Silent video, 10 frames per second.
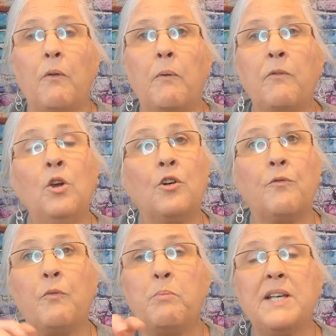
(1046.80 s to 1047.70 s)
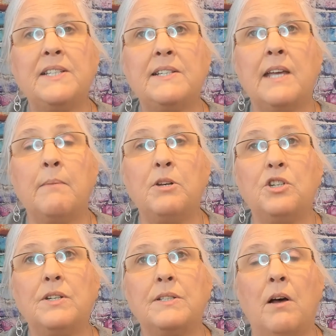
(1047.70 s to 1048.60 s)
your business
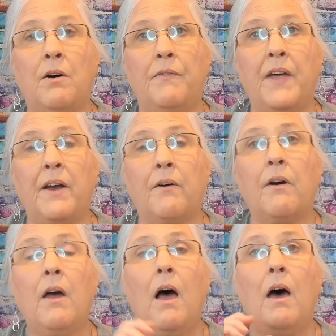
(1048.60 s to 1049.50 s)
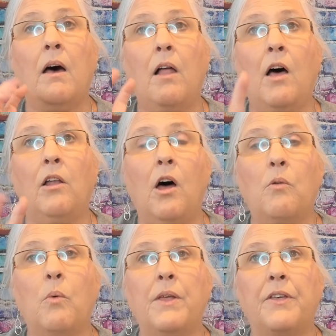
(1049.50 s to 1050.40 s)
images on there along
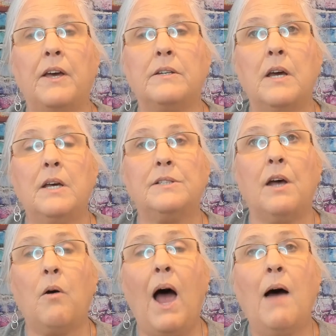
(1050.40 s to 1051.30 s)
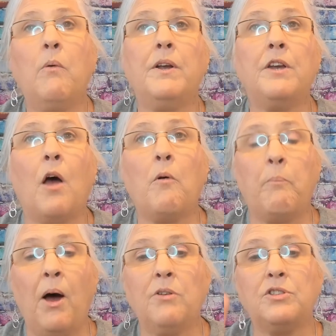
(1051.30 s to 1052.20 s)
with it. So I wouldn't
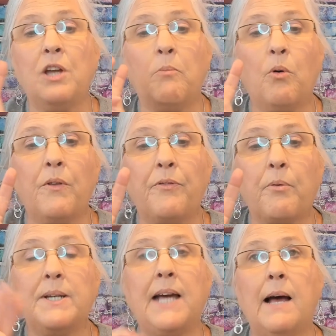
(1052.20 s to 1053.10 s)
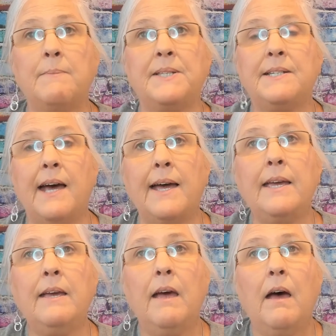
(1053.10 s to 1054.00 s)
post no more than 3 times a
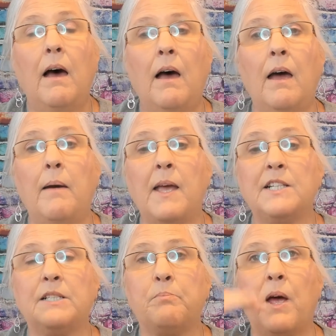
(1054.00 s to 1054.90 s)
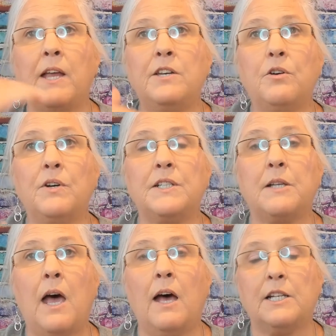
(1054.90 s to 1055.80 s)
day, and do it
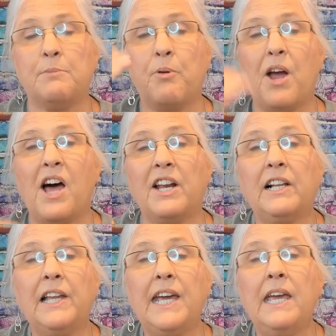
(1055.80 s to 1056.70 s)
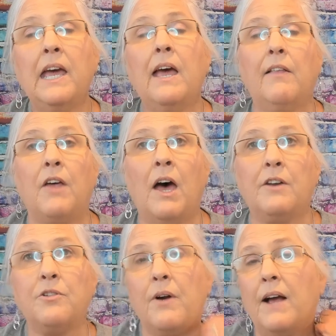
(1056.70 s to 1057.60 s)
sporadically
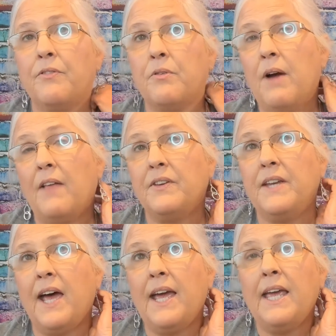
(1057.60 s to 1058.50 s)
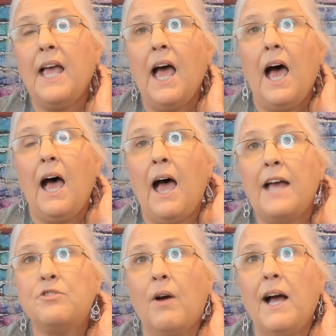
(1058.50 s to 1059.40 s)
throughout the day. I
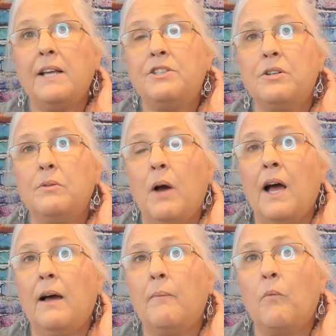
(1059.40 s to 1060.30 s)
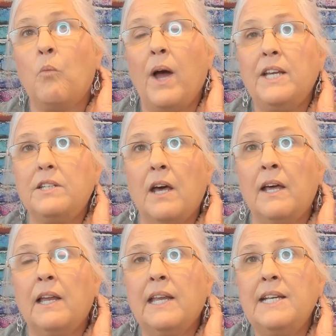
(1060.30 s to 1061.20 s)
try to wait
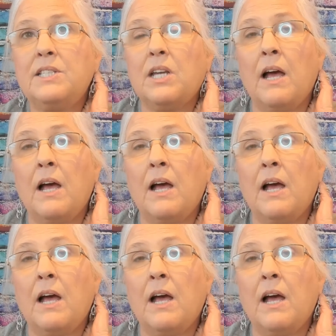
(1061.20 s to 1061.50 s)
at least